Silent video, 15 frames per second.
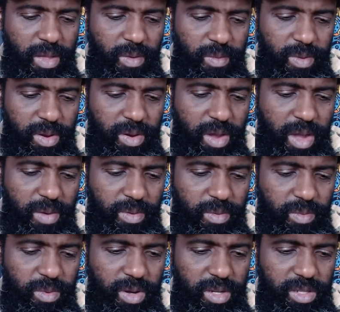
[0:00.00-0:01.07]
We know how it
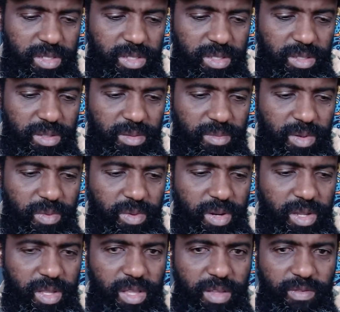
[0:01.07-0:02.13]
works, but we
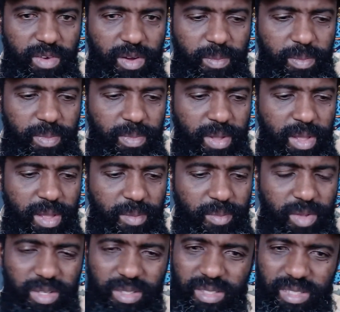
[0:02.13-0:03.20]
don't give up
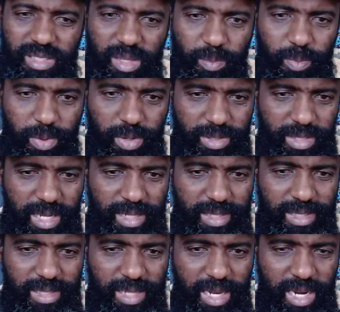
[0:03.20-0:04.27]
because it is
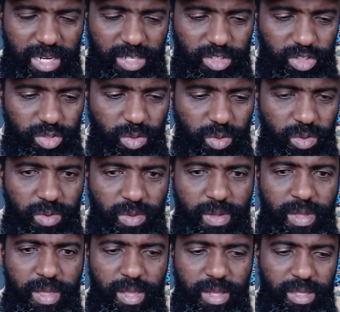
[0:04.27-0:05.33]
important that I show
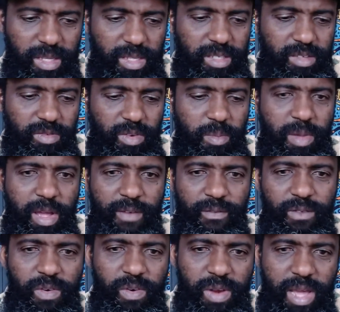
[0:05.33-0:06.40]
this from my
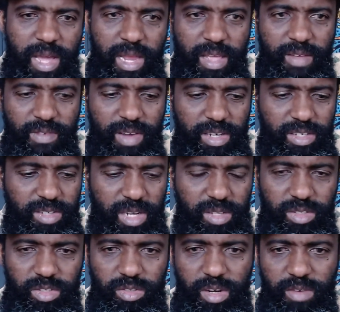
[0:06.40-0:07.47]
phone. And if I try
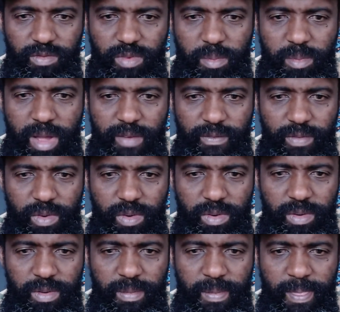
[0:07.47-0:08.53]
to show it from my
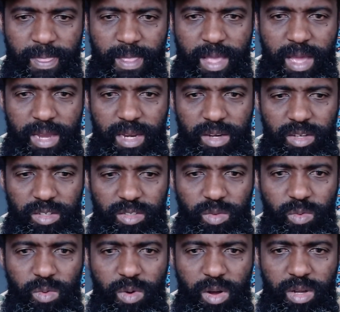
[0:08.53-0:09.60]
phone and it
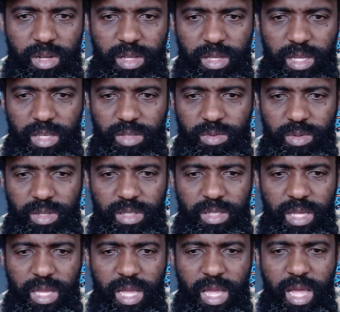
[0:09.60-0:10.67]
doesn't work, guess what?
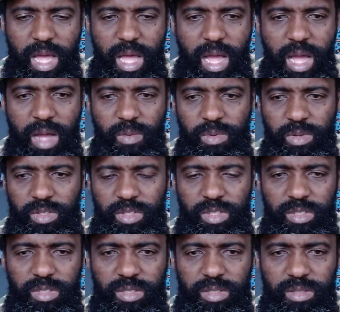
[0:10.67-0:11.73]
I will
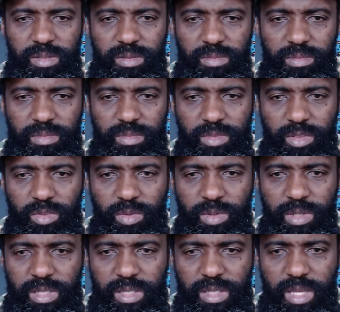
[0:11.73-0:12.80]
just do
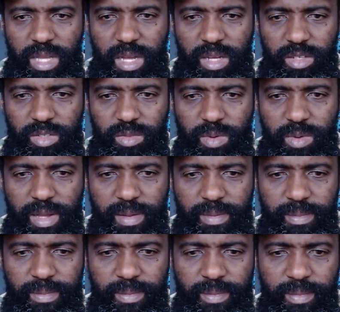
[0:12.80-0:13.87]
it elsewhere.
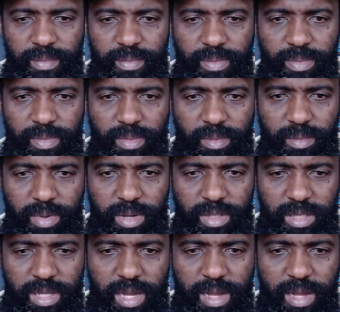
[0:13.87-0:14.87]
But